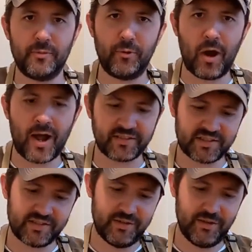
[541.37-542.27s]

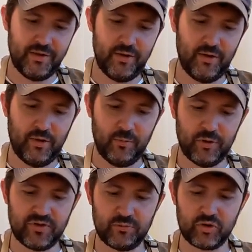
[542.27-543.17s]
brats,
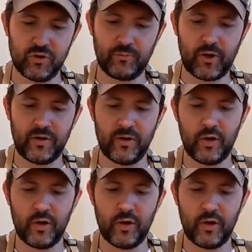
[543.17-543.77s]
put some shrimp on